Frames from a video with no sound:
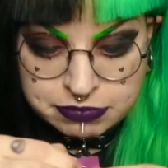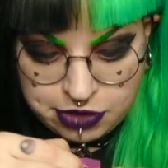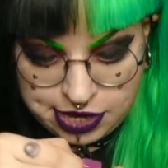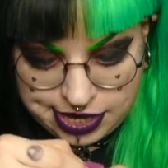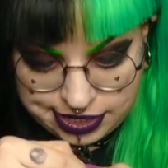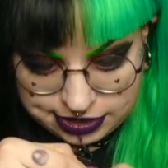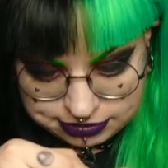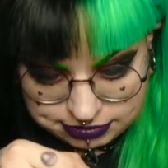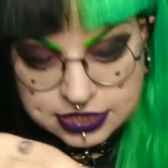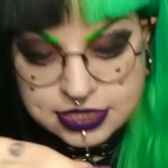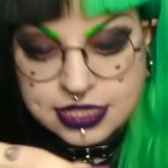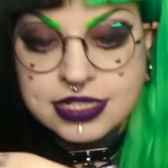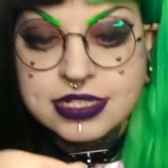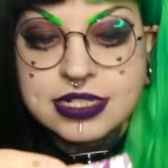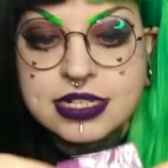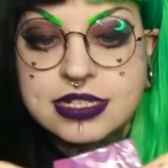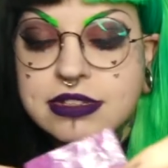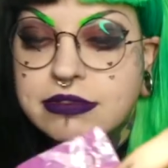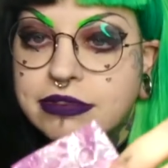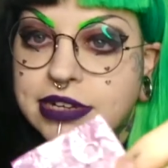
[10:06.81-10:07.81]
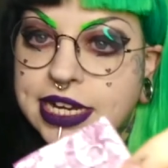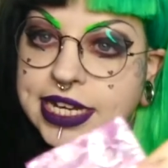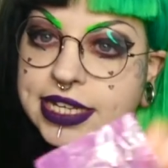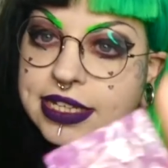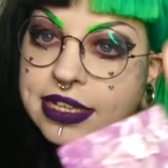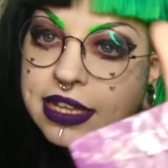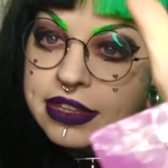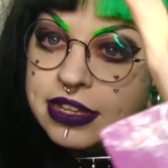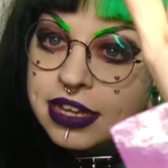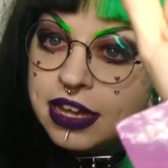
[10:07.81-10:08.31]
ring. So this is the ring
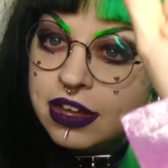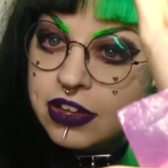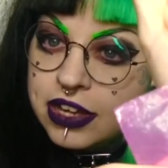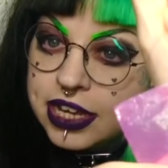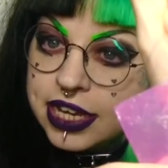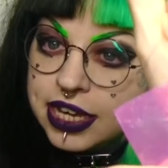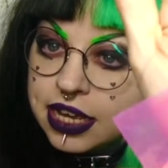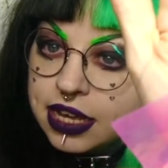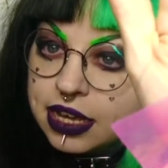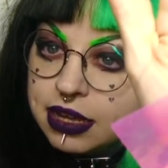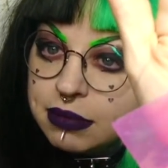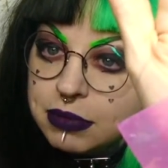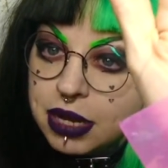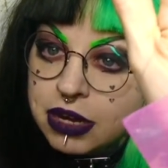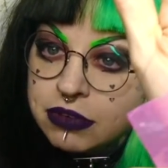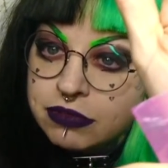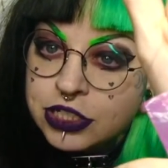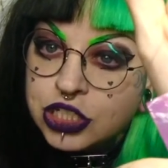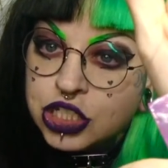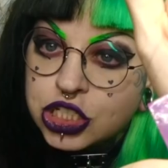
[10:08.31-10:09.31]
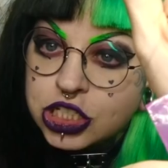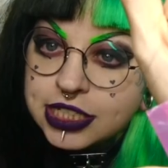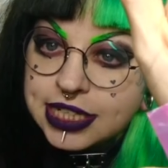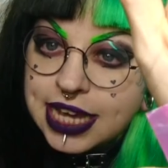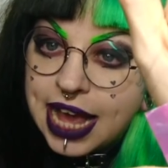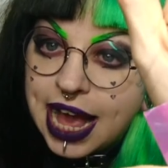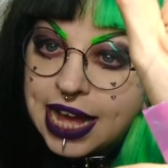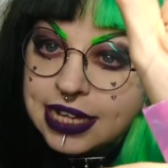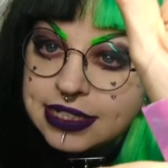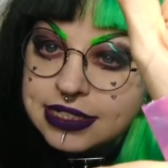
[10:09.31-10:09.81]
that I originally
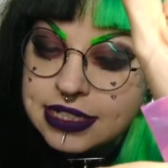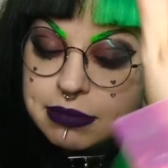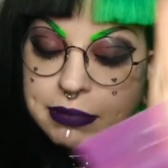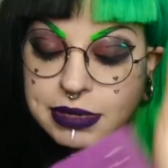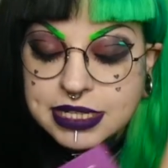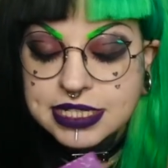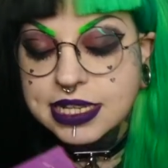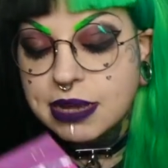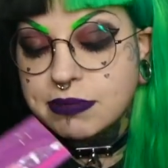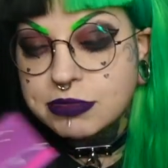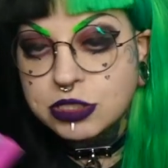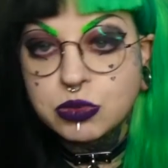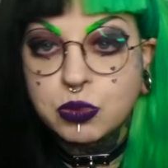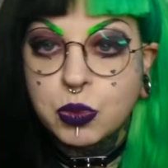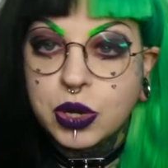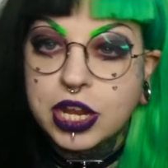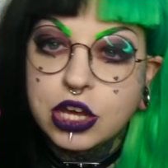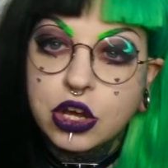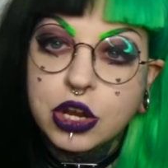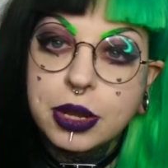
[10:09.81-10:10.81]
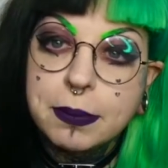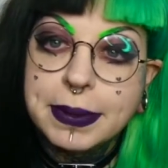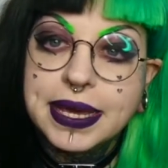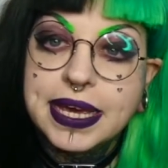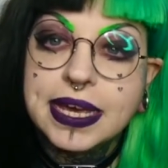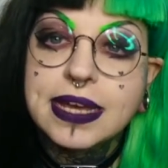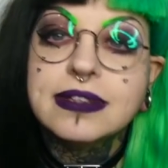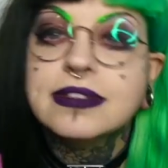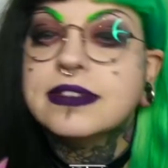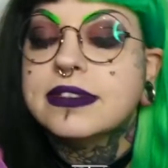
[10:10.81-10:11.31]
had in my septum when I got it
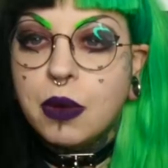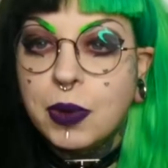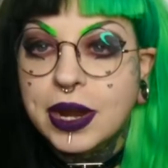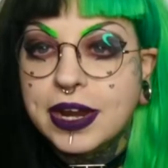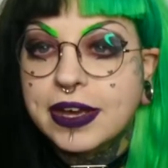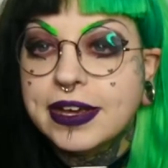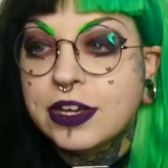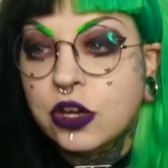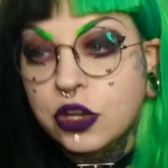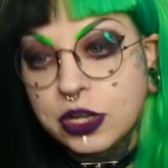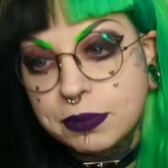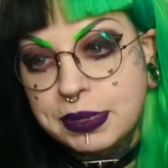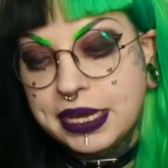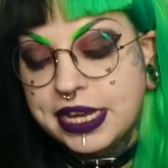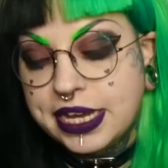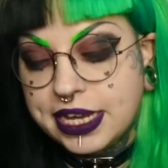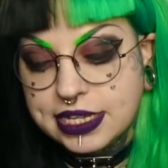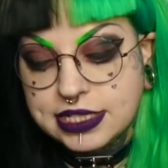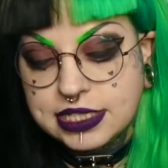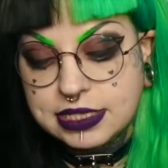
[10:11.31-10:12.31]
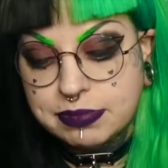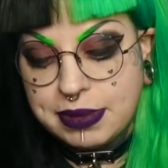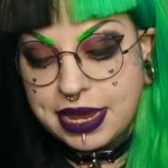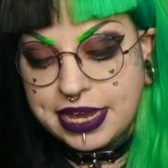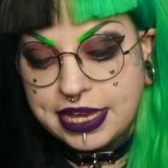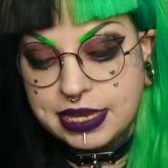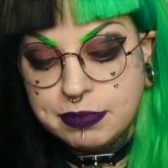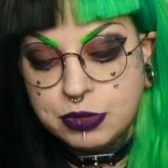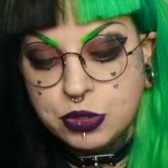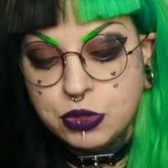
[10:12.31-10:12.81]
pierced. When I got it pierced,
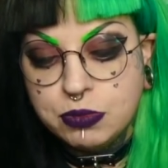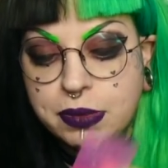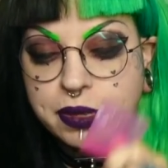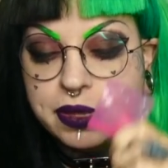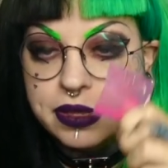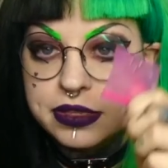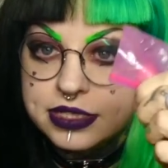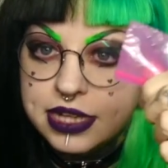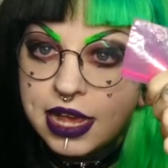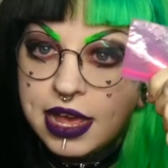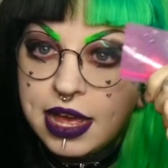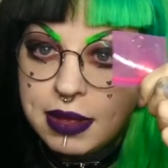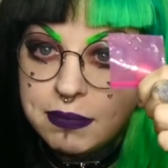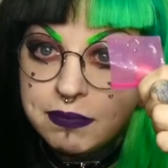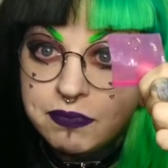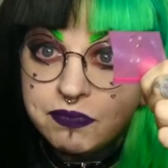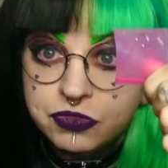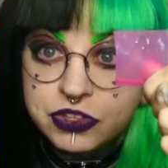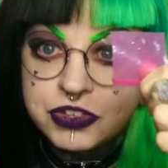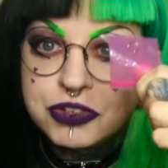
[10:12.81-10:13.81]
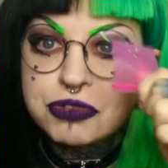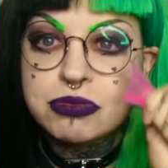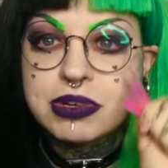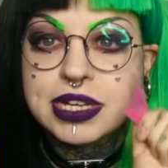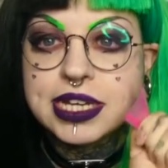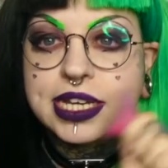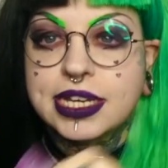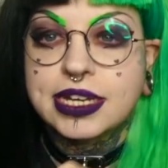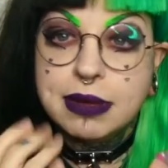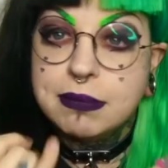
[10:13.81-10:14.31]
Becky Boo put this
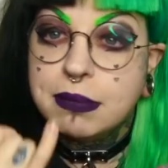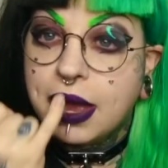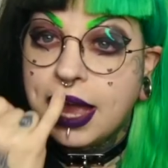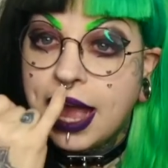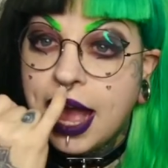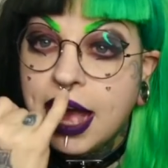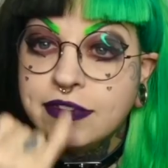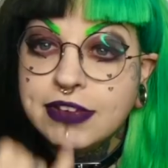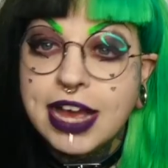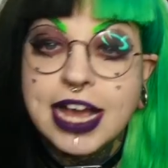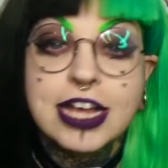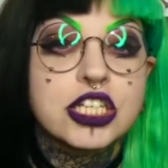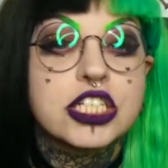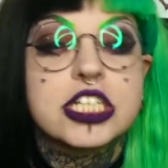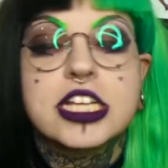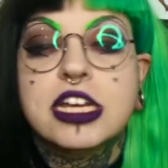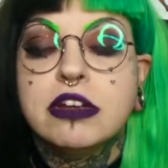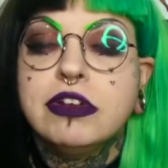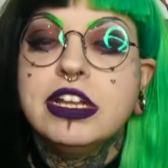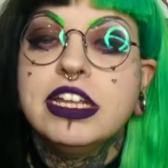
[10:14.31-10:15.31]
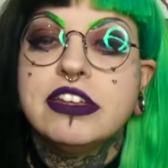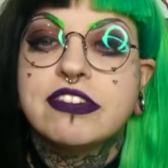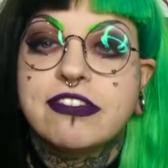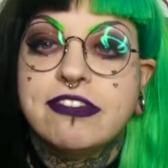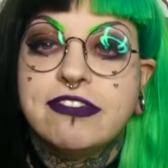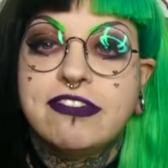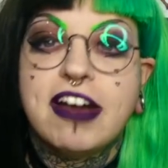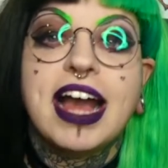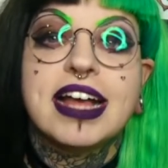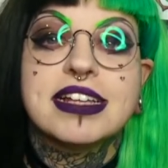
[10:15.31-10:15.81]
ring in. I have actually a really
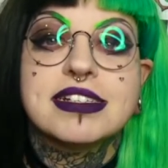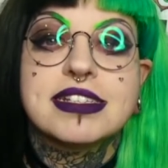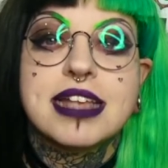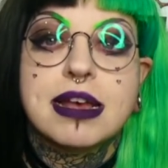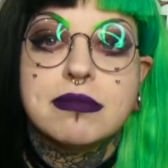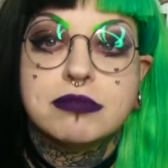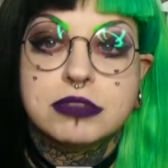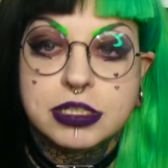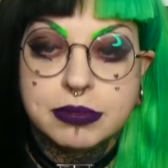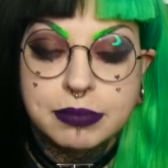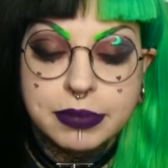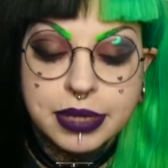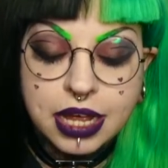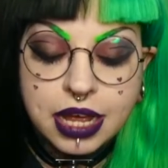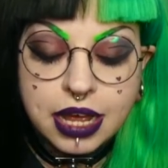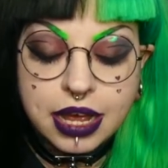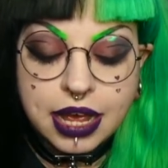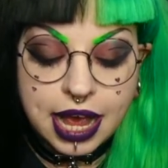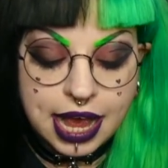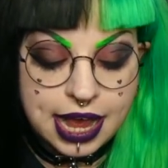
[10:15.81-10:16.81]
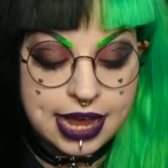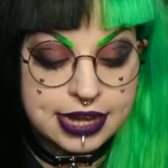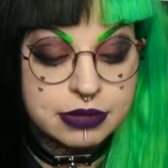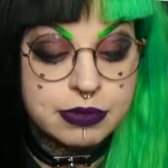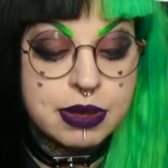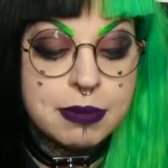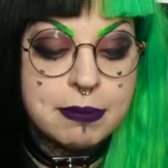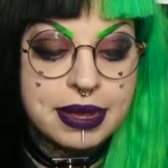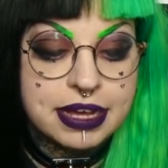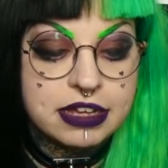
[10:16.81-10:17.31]
fat septum, and I
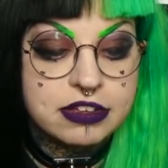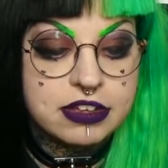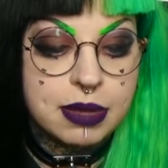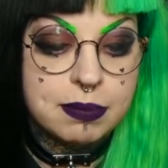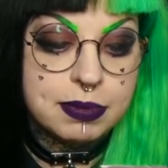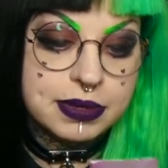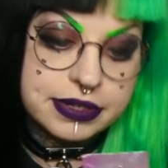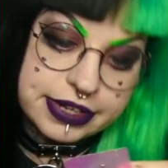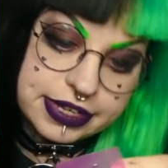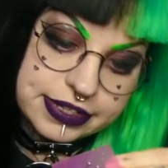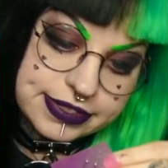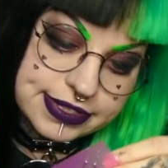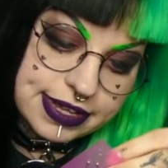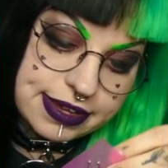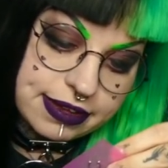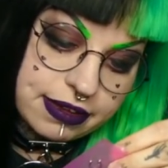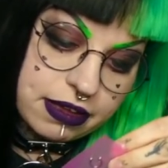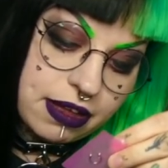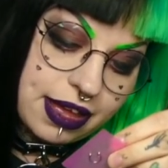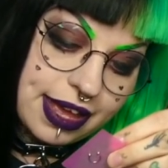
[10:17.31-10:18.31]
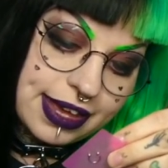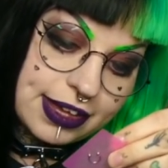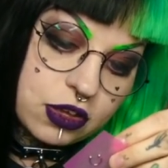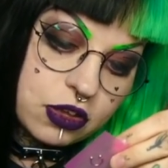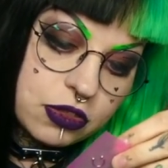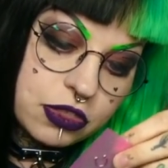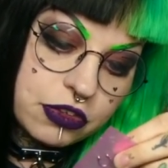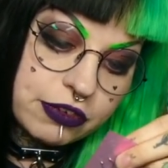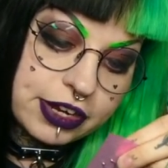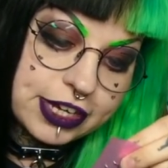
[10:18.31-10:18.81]
went back a couple of days later and
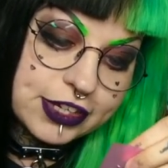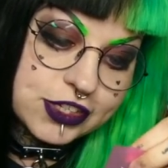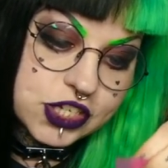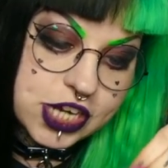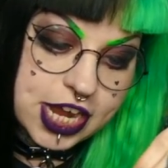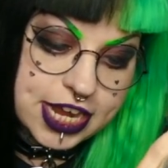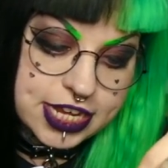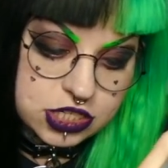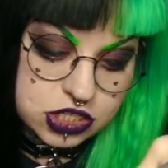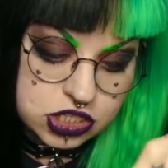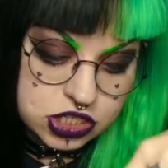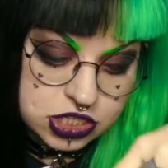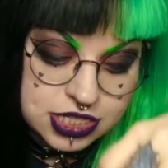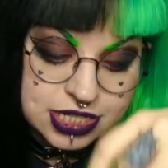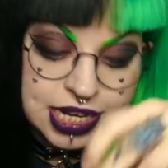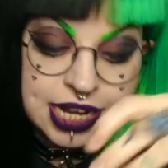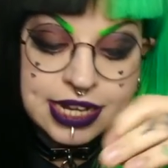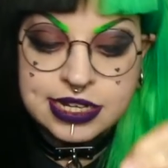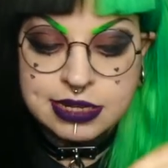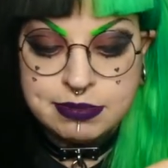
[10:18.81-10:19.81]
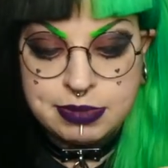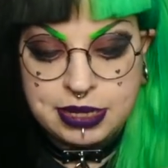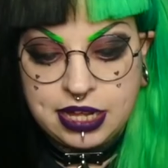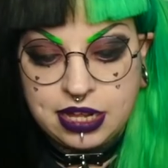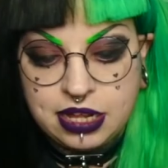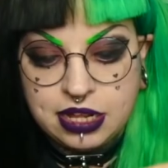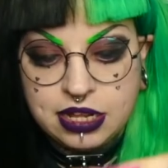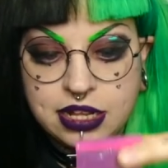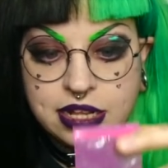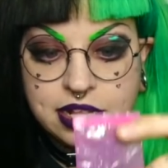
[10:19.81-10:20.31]
got the ring changed slightly
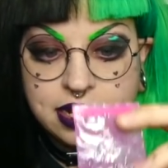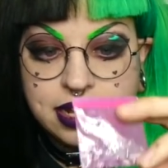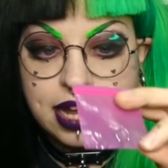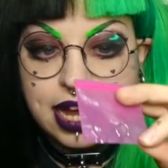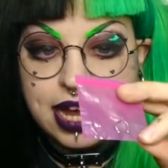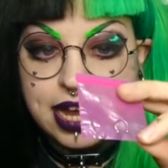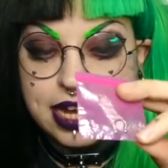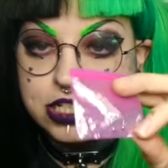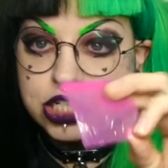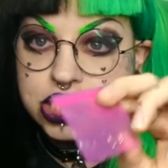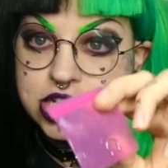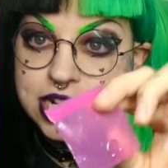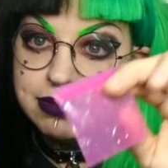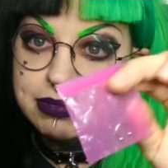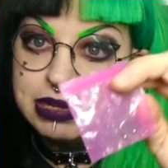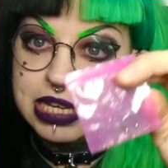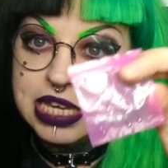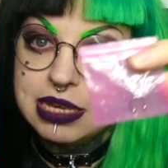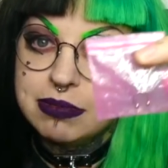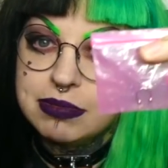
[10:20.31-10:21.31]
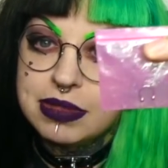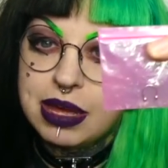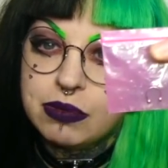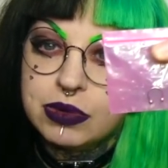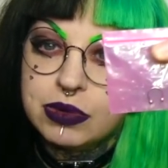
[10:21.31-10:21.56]
bigger, and she let me keep that